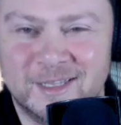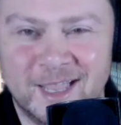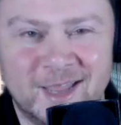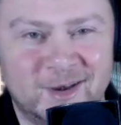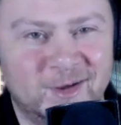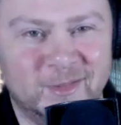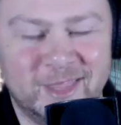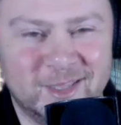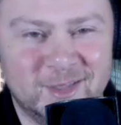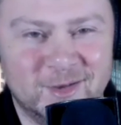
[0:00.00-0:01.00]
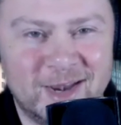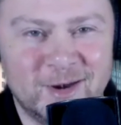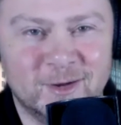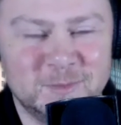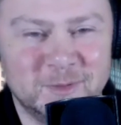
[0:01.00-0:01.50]
Yeah, no, thank you. I
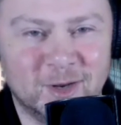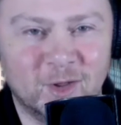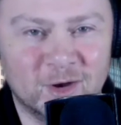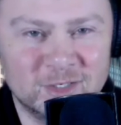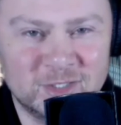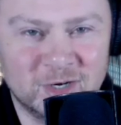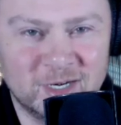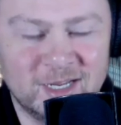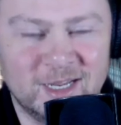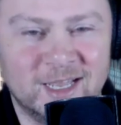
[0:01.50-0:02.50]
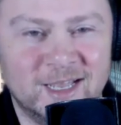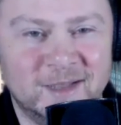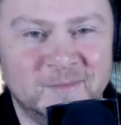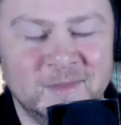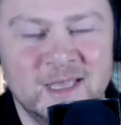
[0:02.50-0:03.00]
know it's been a long journey,
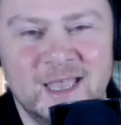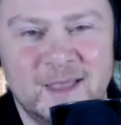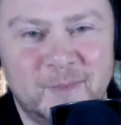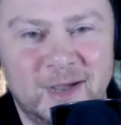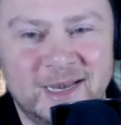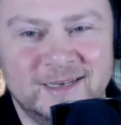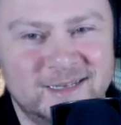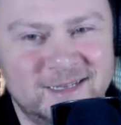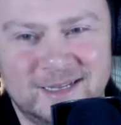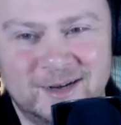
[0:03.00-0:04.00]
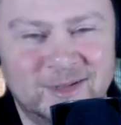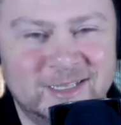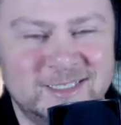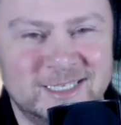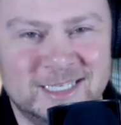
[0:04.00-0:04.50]
but
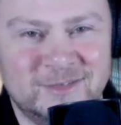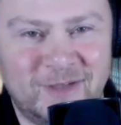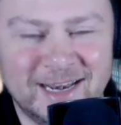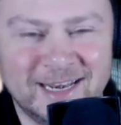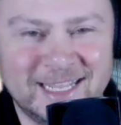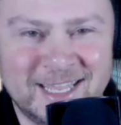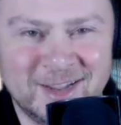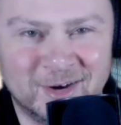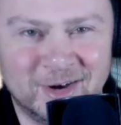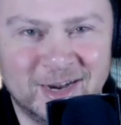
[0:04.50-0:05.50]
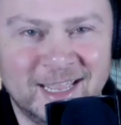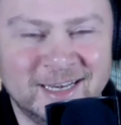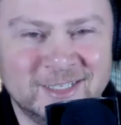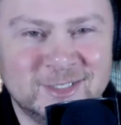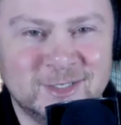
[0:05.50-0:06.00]
it's finally here,
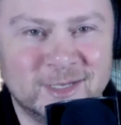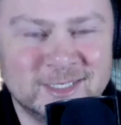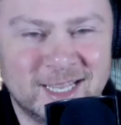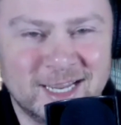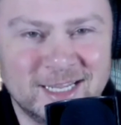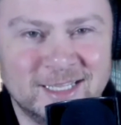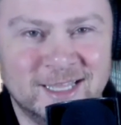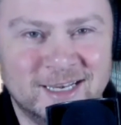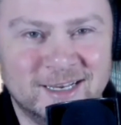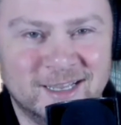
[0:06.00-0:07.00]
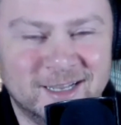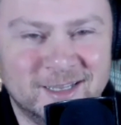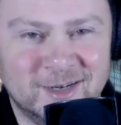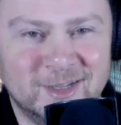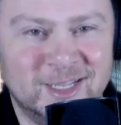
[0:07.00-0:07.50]
and it's so exciting that
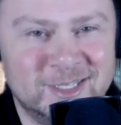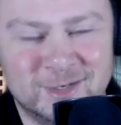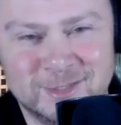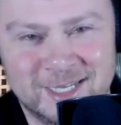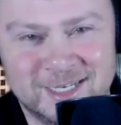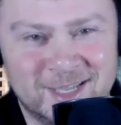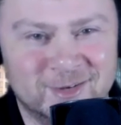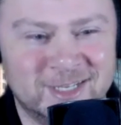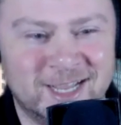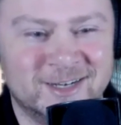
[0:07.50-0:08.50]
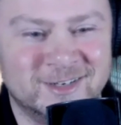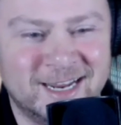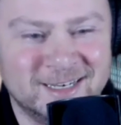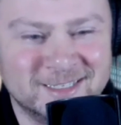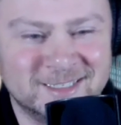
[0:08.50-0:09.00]
you get to use that title, Dr.
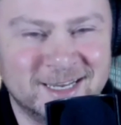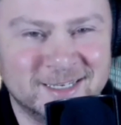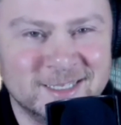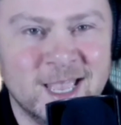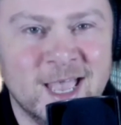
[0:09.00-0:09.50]
Ann DeSantis.